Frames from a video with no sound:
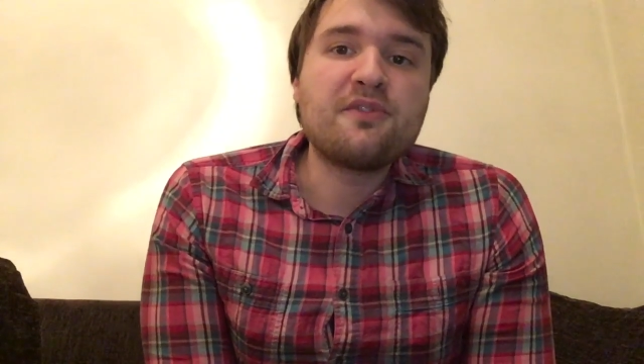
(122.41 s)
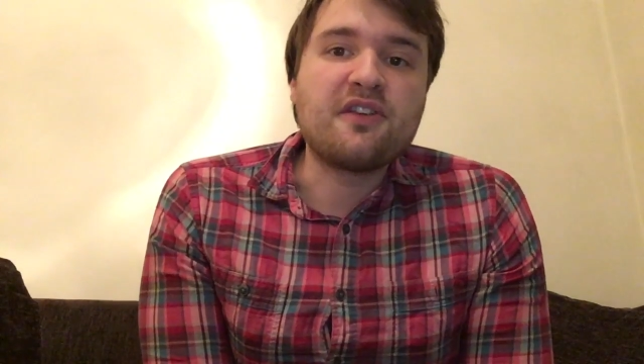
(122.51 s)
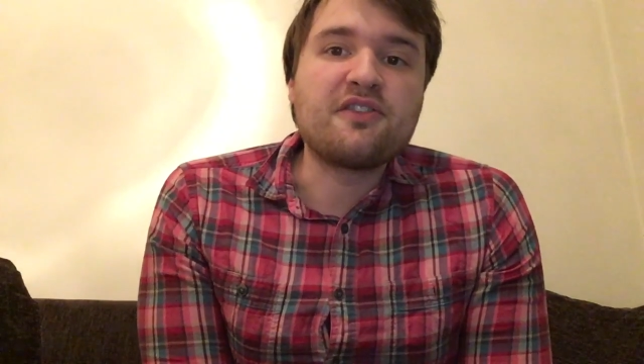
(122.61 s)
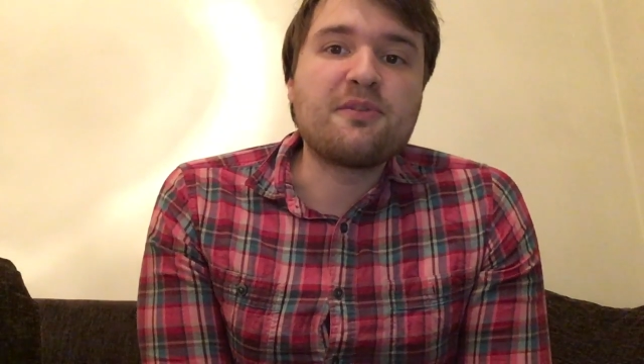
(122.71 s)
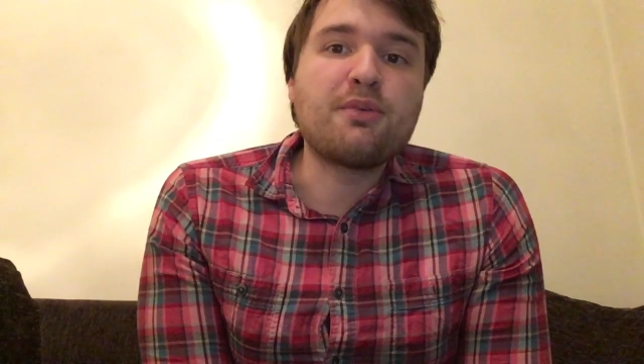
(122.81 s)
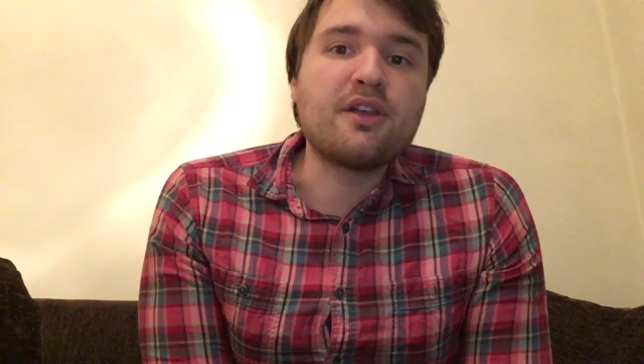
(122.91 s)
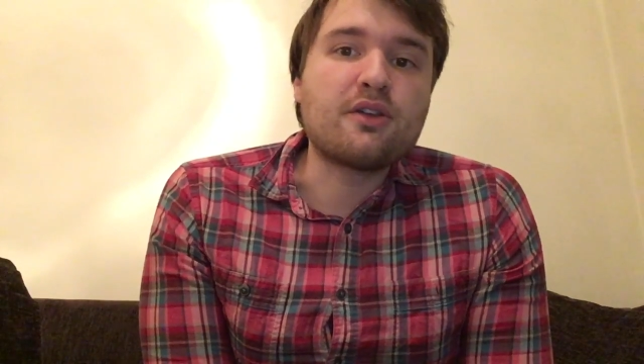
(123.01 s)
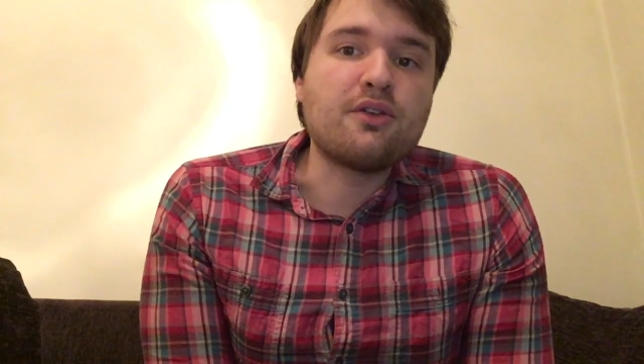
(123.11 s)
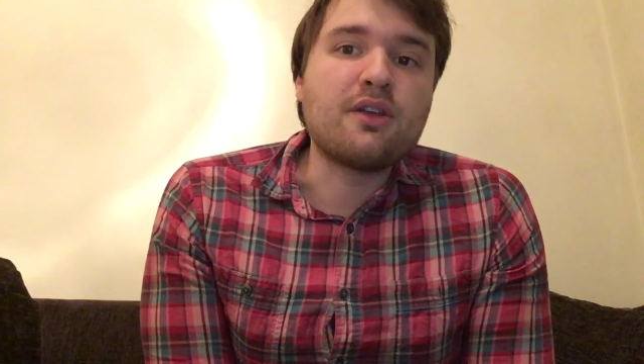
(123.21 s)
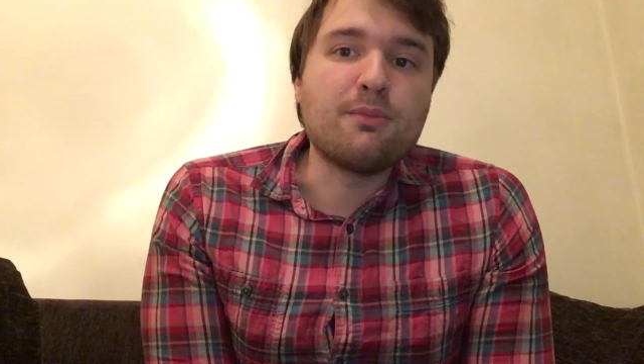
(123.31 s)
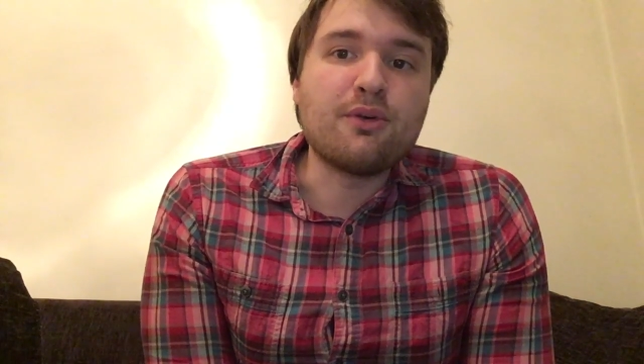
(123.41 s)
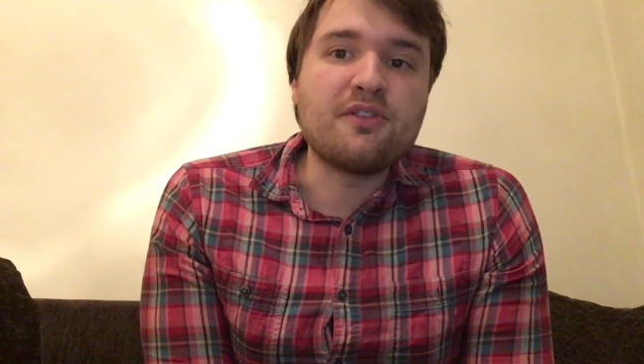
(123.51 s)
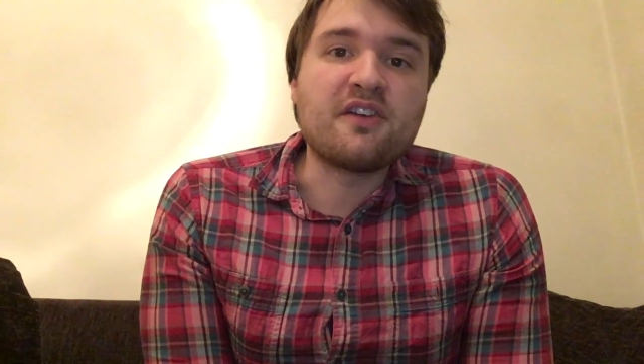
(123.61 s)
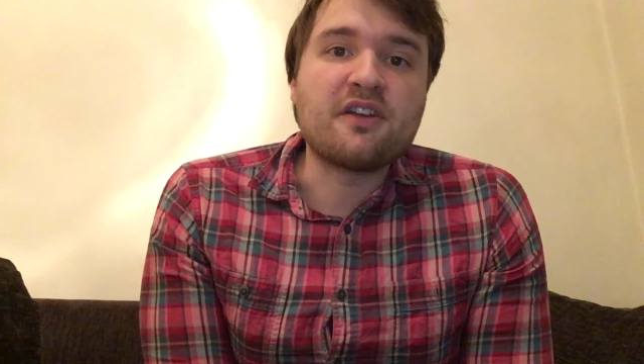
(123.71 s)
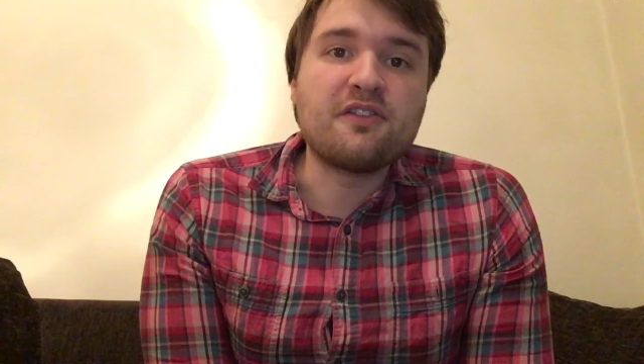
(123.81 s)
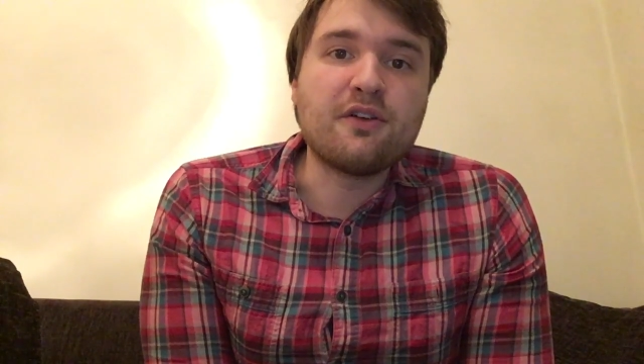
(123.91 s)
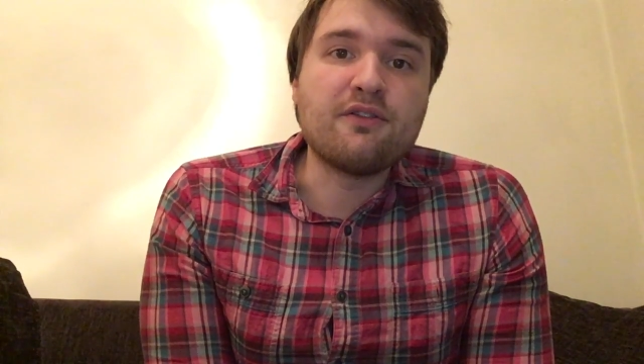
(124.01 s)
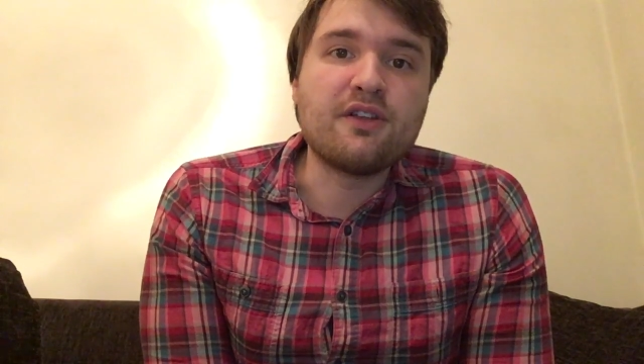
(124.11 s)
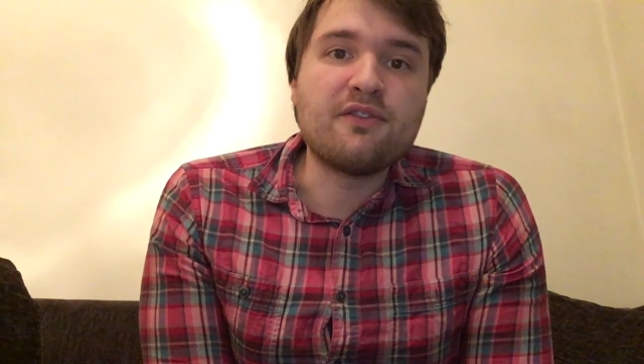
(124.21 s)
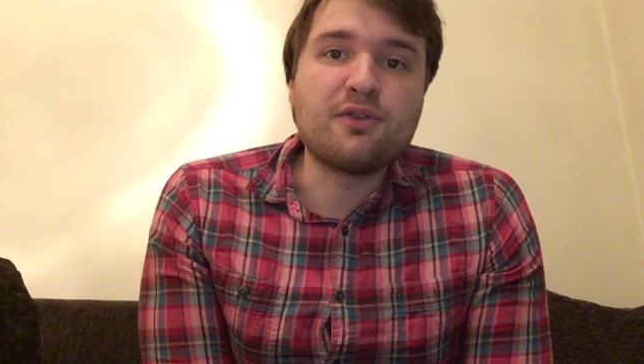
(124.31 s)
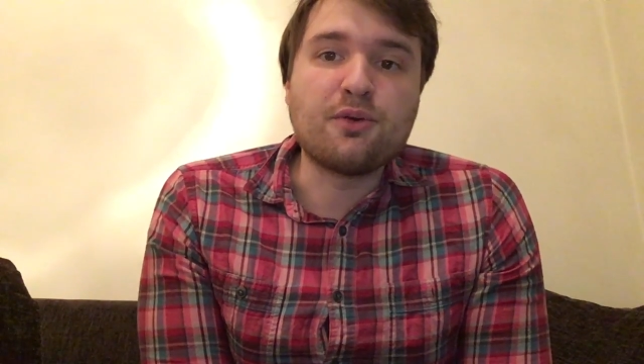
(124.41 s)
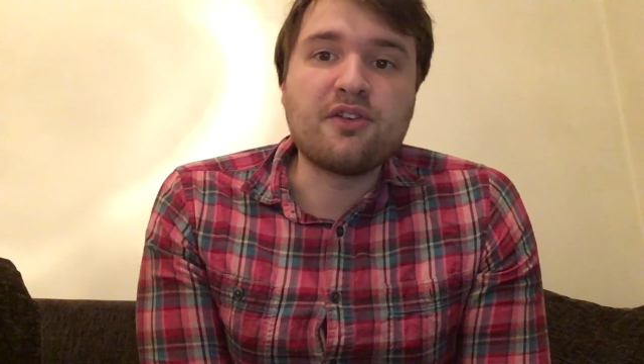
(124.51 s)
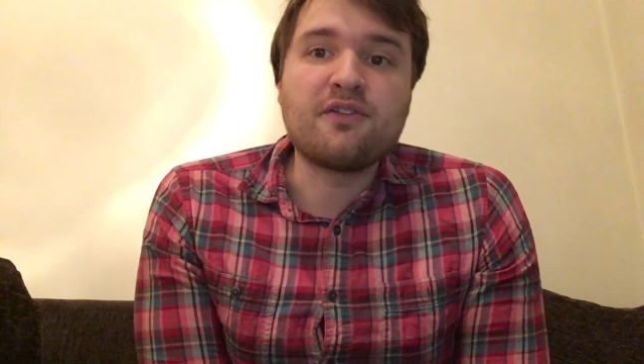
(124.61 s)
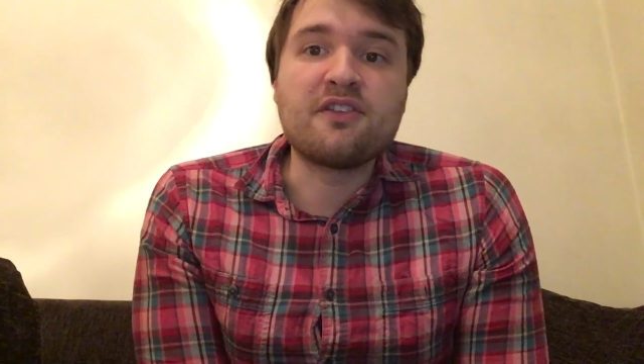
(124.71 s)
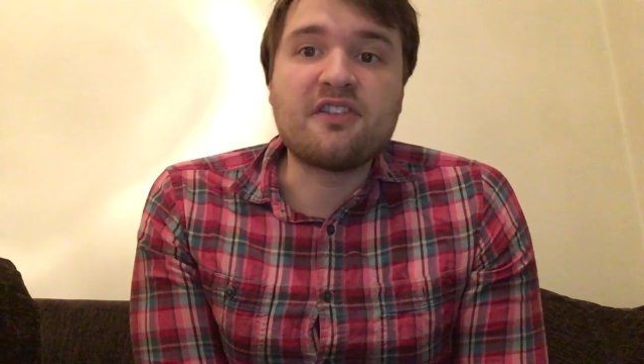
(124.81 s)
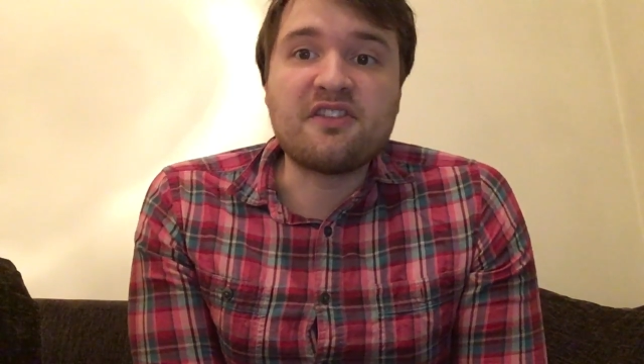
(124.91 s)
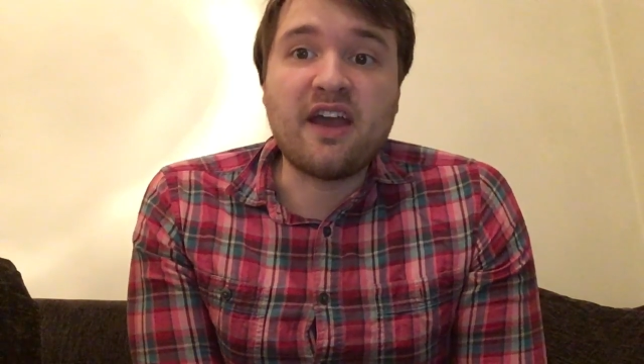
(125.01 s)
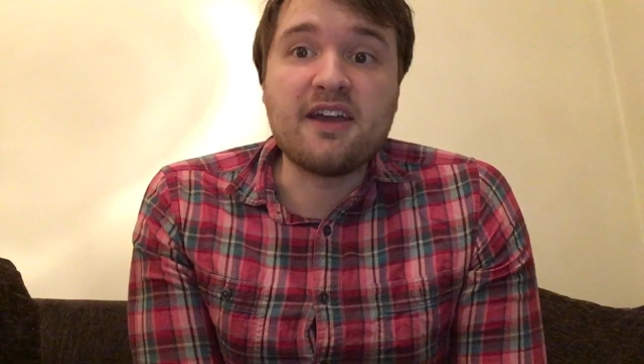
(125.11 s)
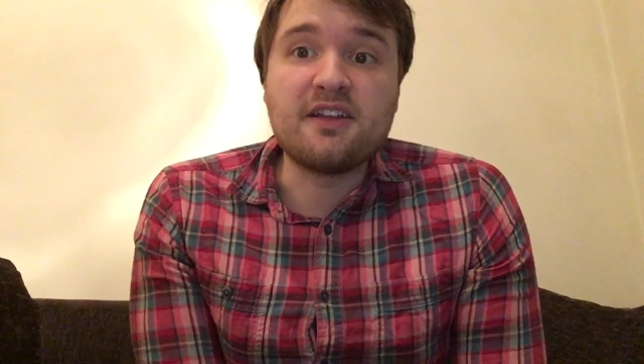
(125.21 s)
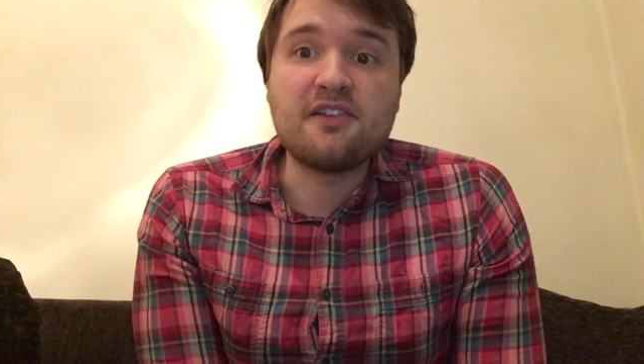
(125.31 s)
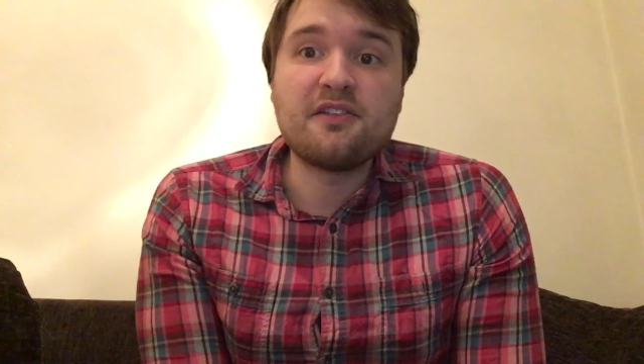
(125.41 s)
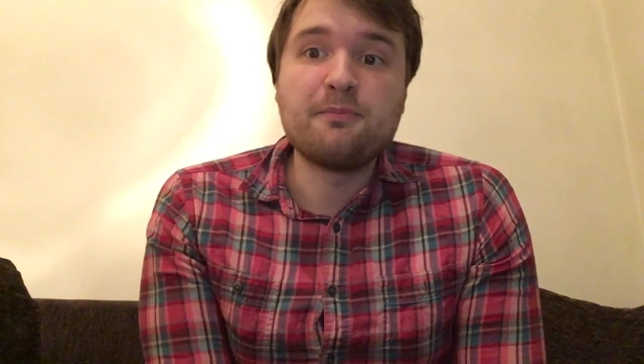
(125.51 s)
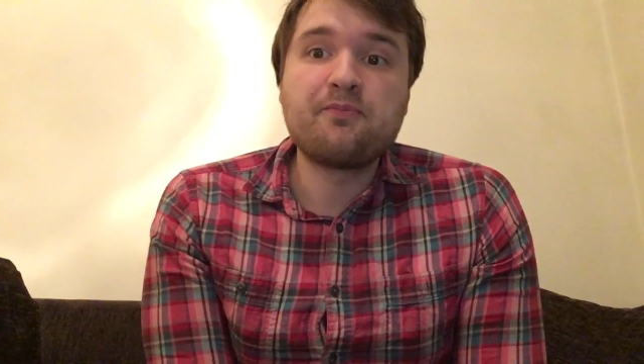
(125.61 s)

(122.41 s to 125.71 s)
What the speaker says: such as political liberals and conservatives or different societies.